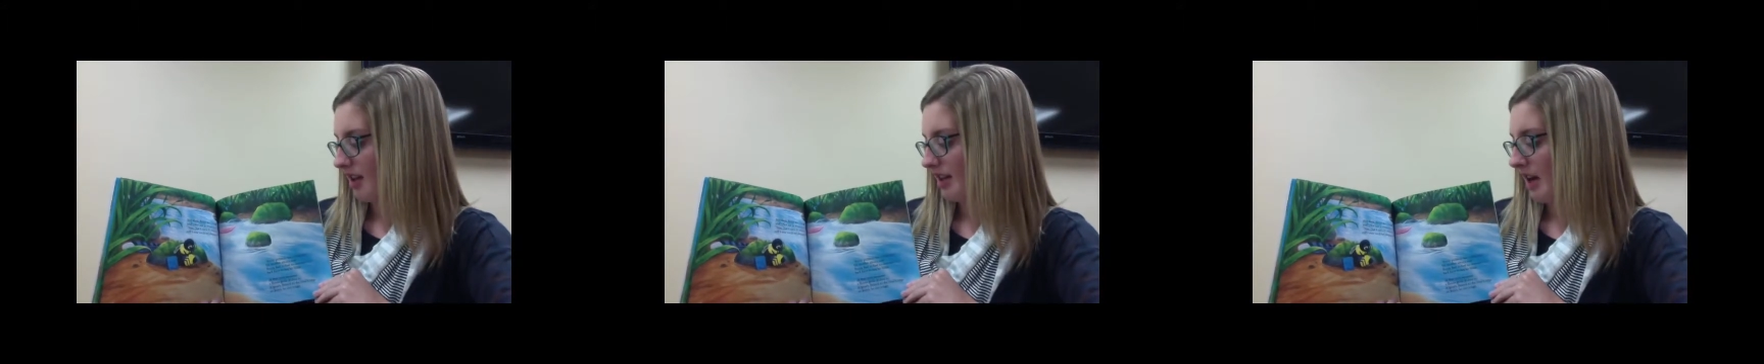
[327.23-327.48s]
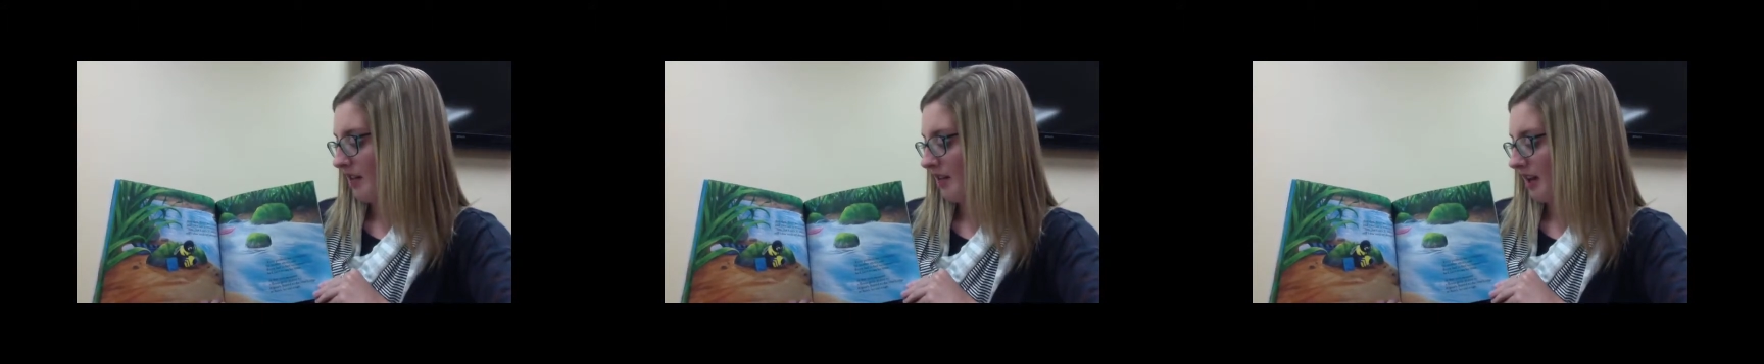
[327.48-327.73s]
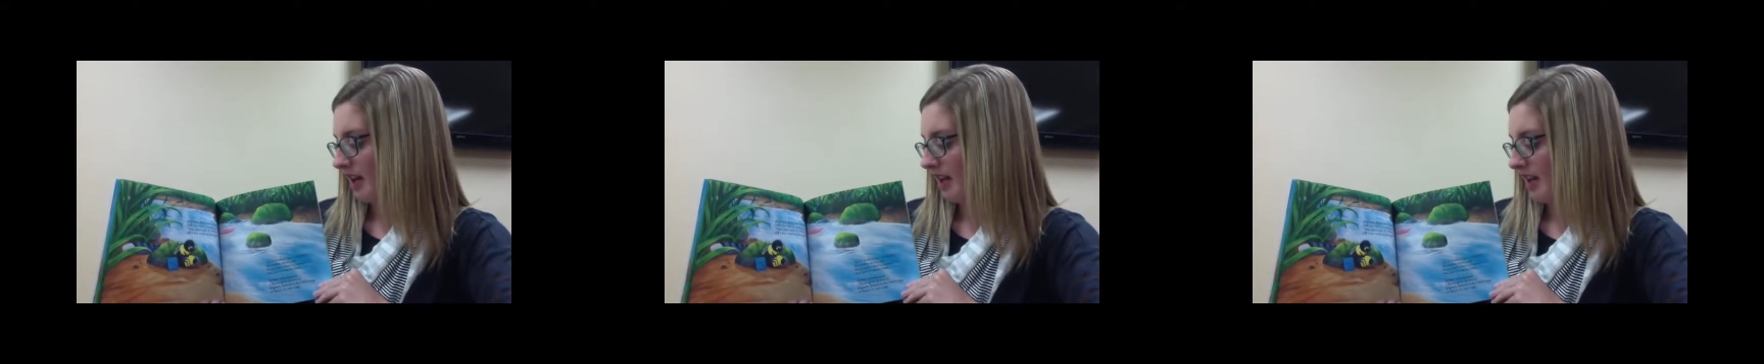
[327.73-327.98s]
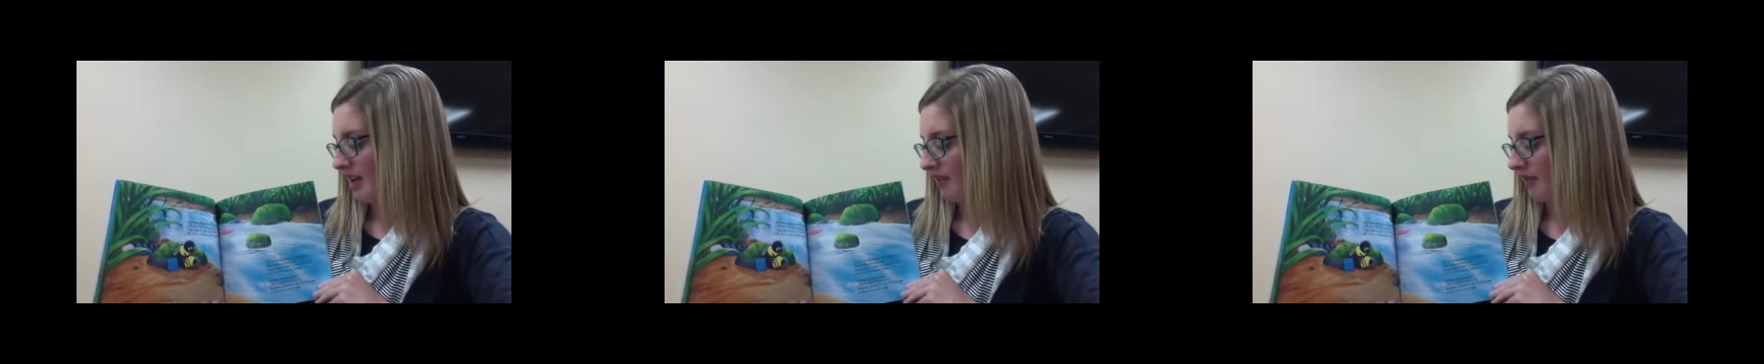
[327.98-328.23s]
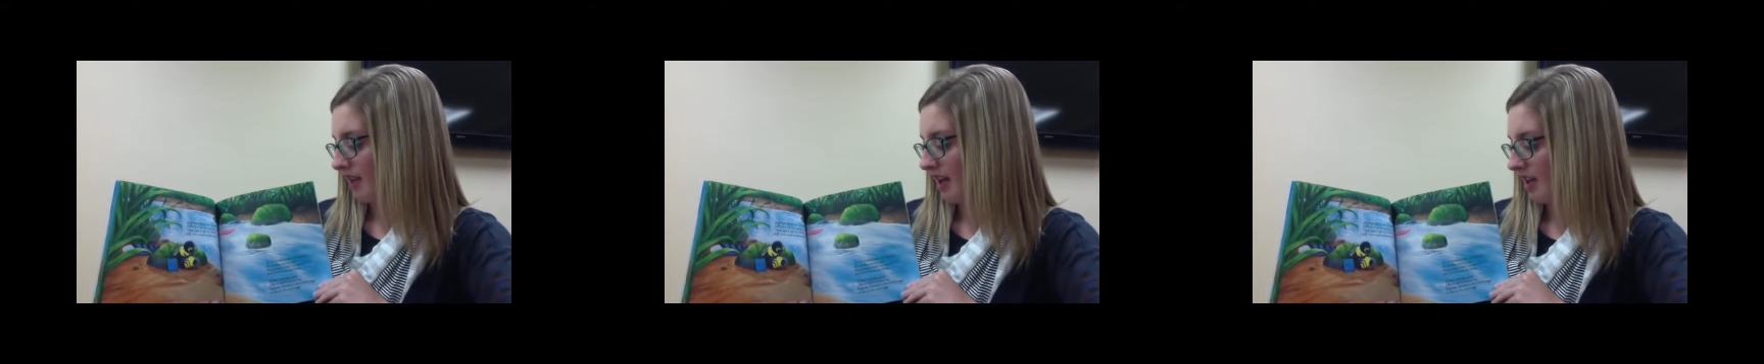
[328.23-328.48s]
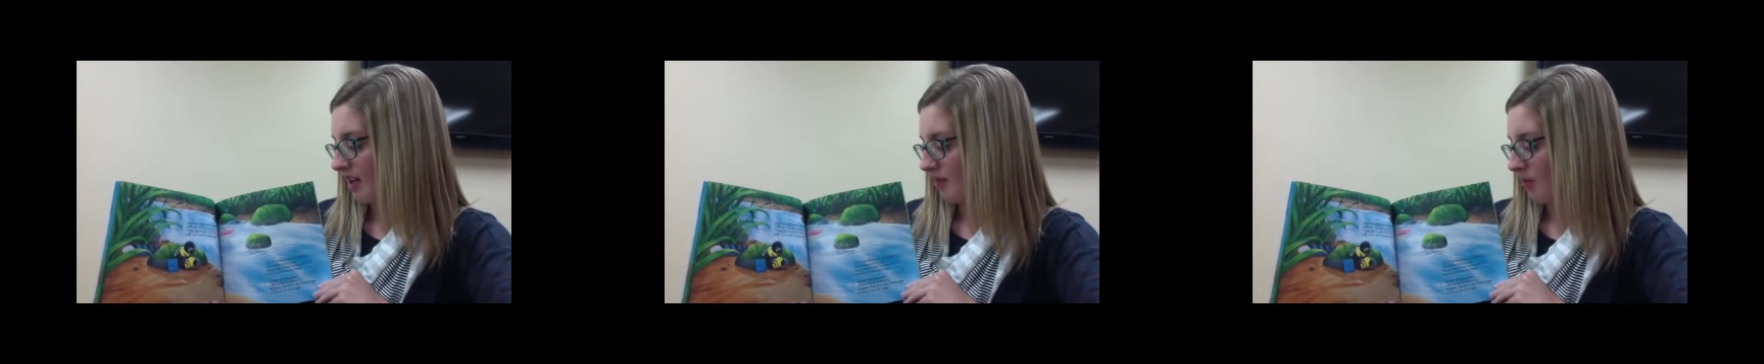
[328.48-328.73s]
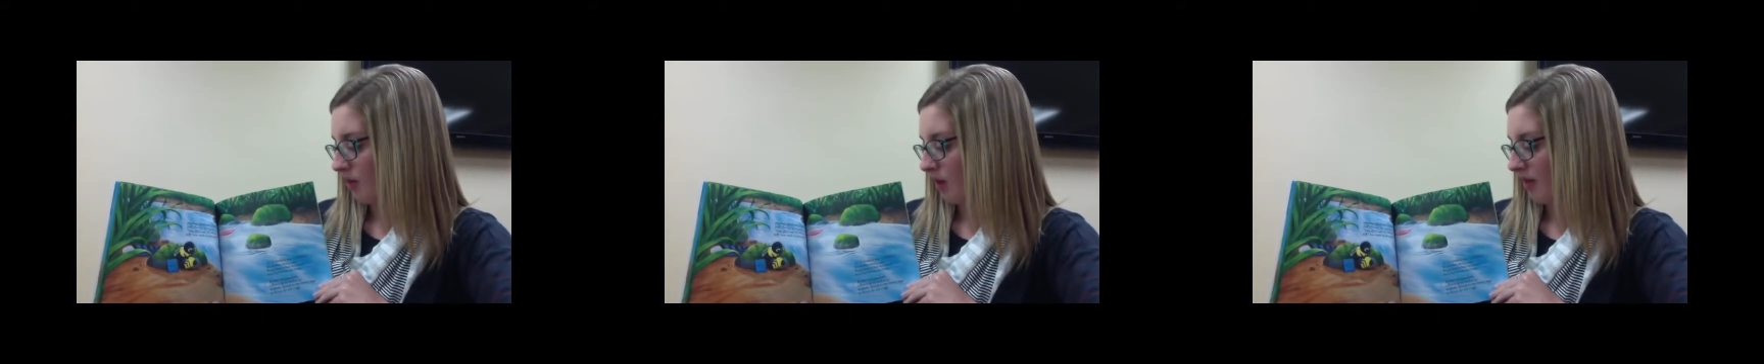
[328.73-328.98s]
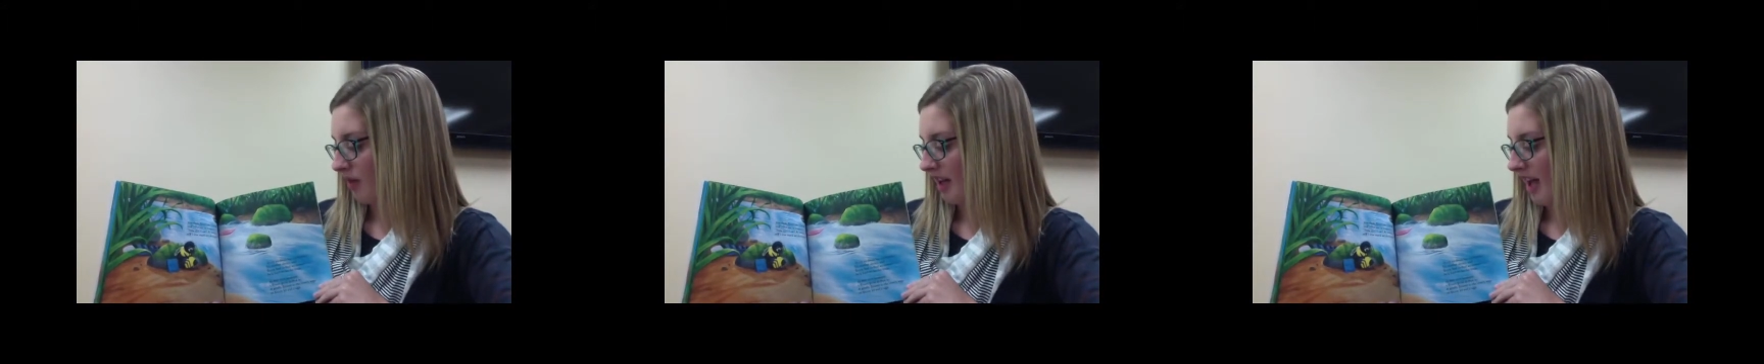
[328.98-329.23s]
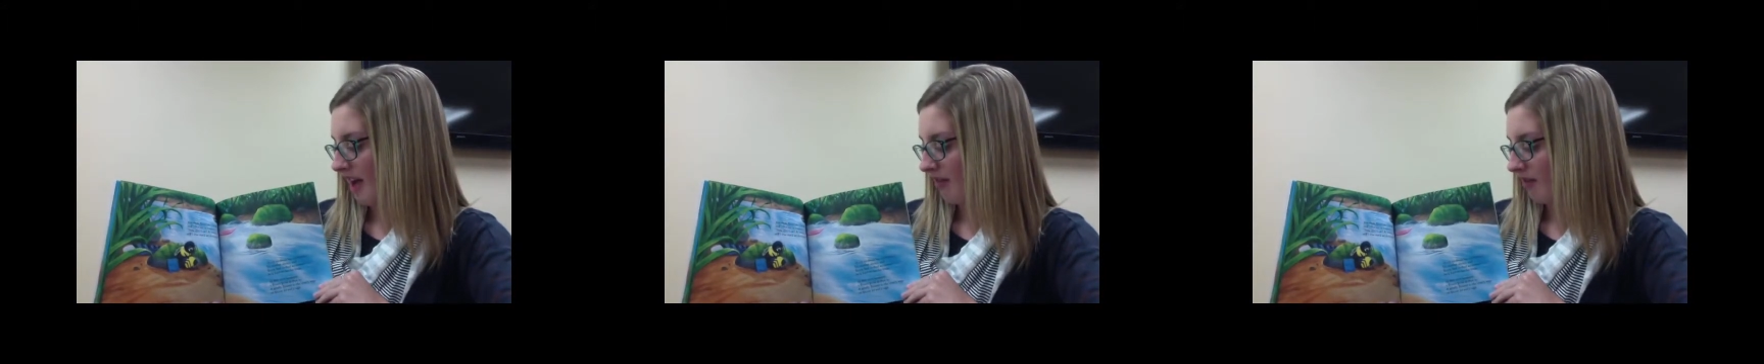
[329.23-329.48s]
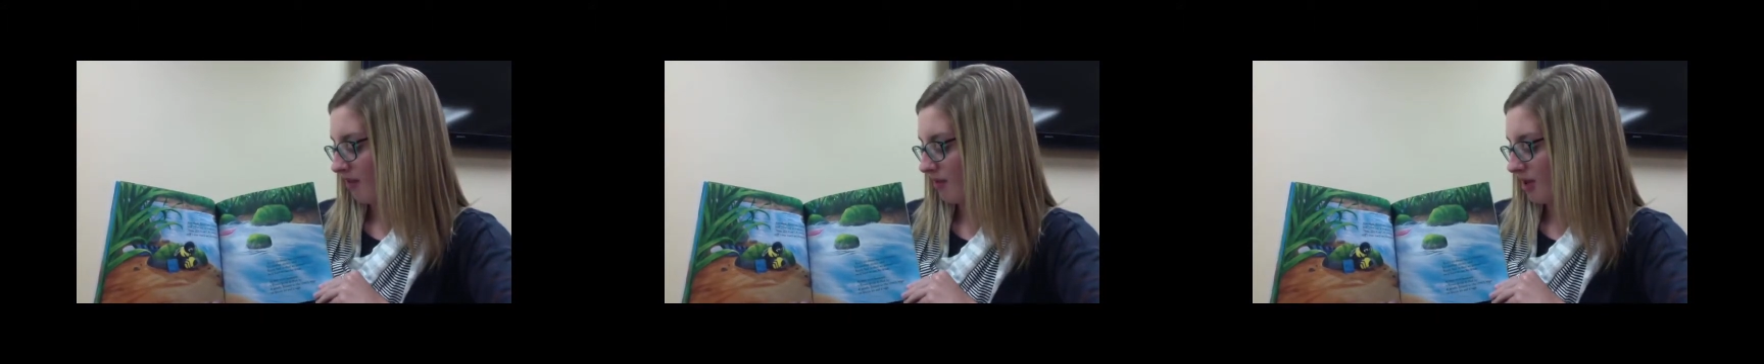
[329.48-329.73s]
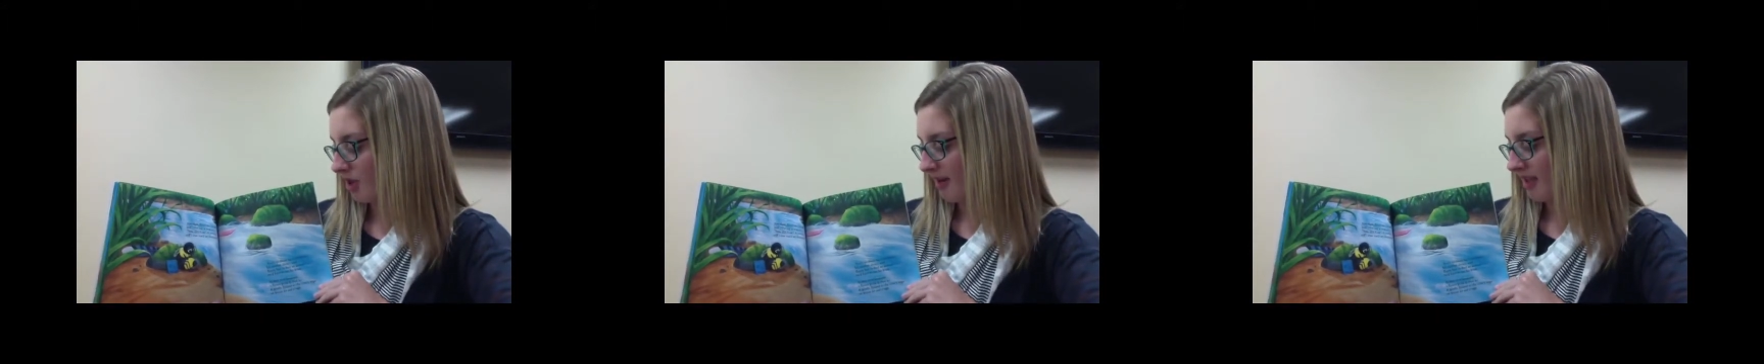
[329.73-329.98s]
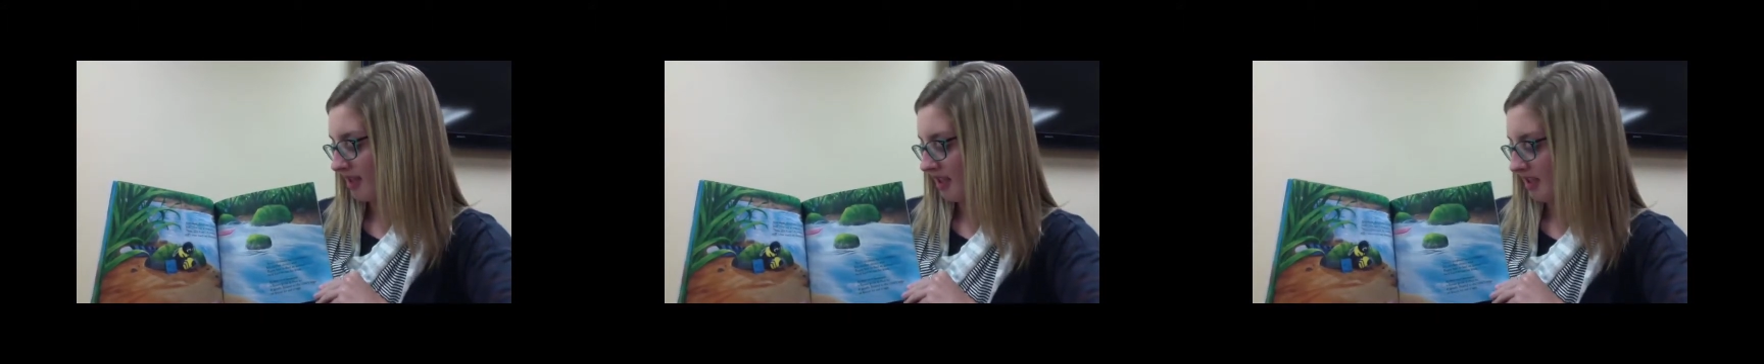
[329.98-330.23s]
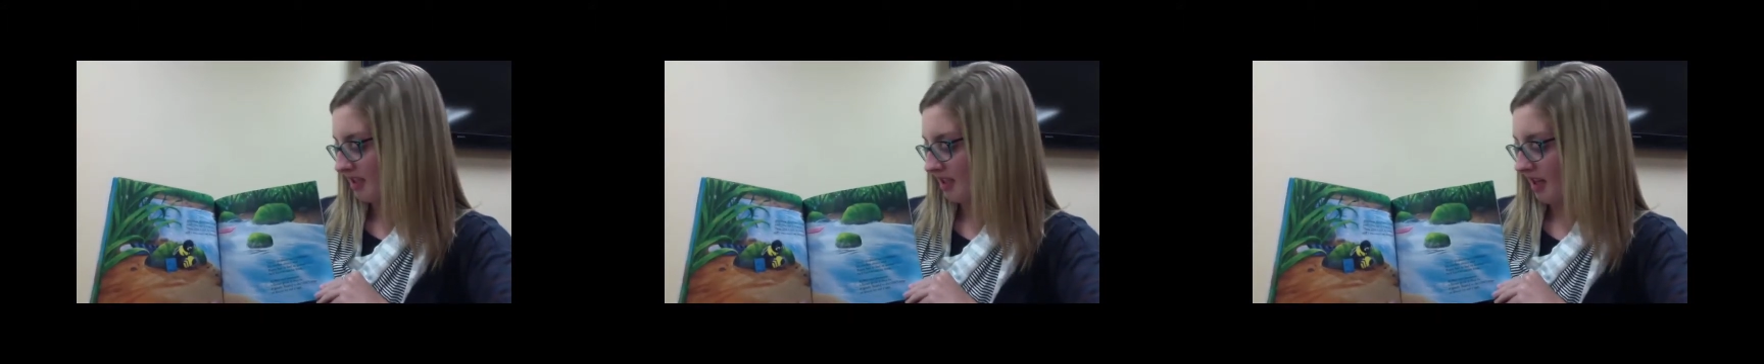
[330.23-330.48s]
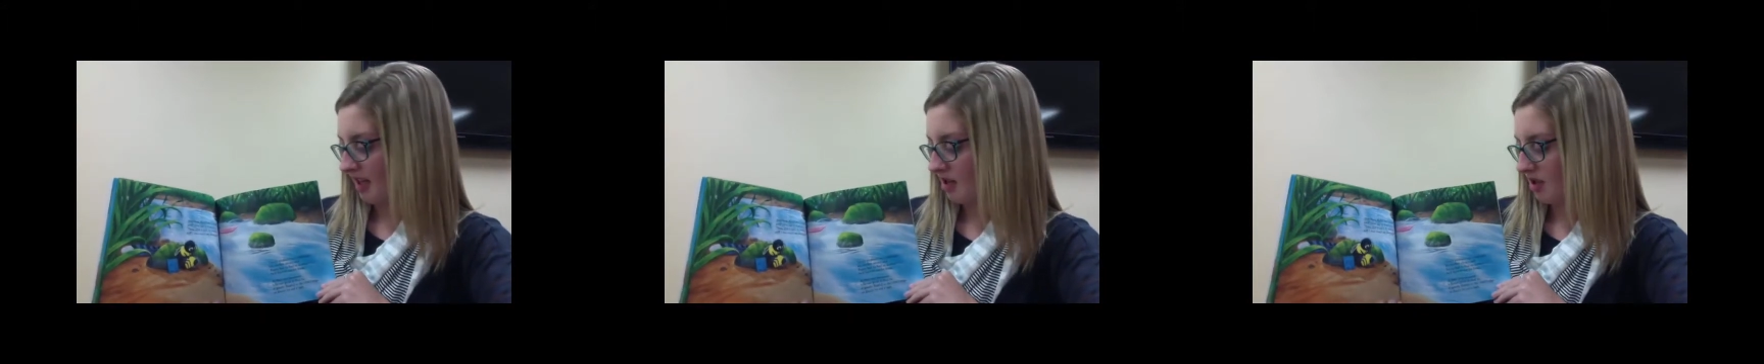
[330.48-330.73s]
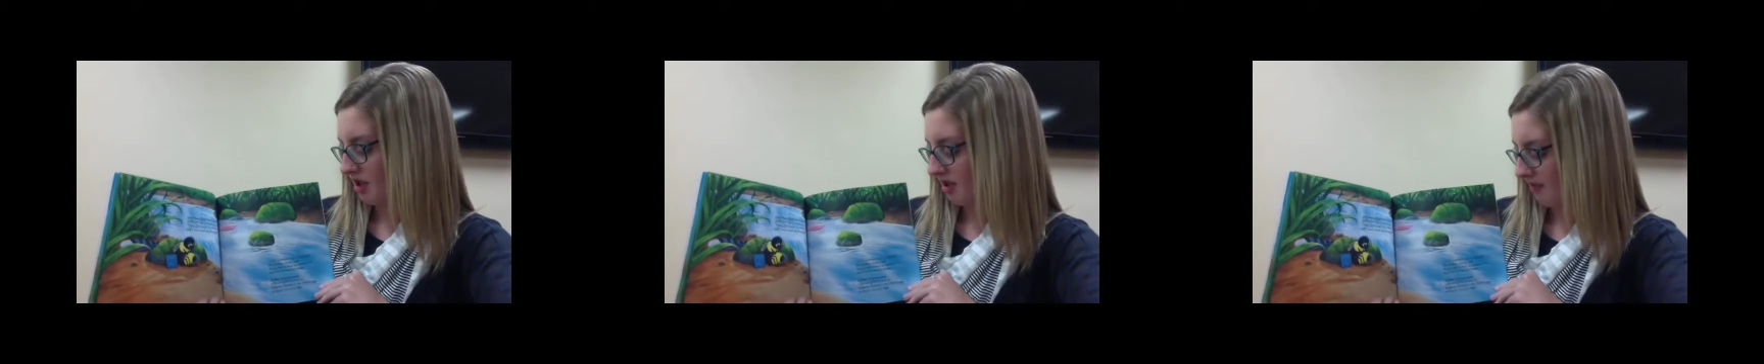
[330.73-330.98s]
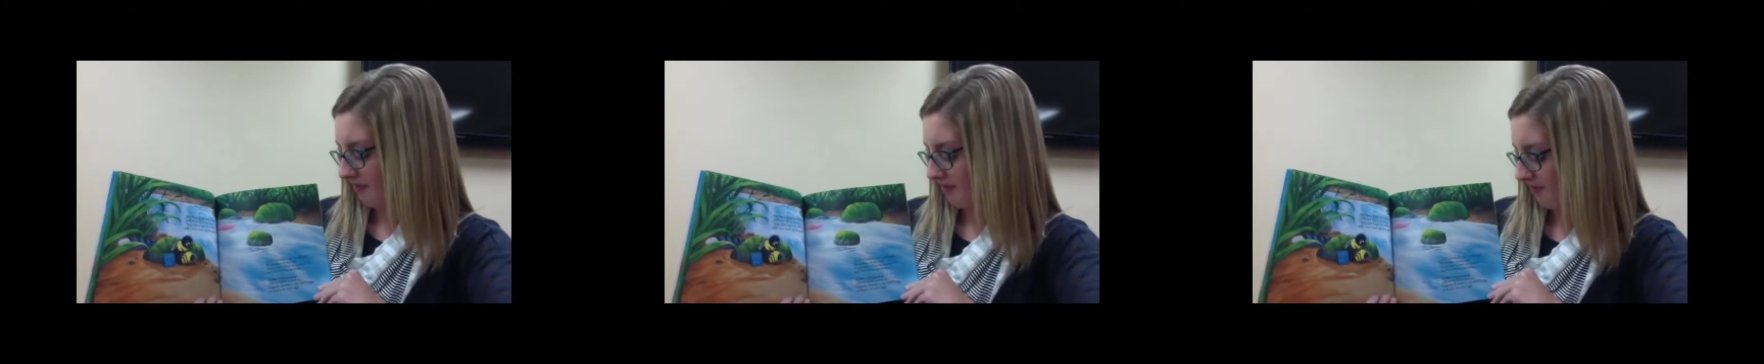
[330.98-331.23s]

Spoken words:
"Now that I can't fly anymore, will I ever reach my destination?"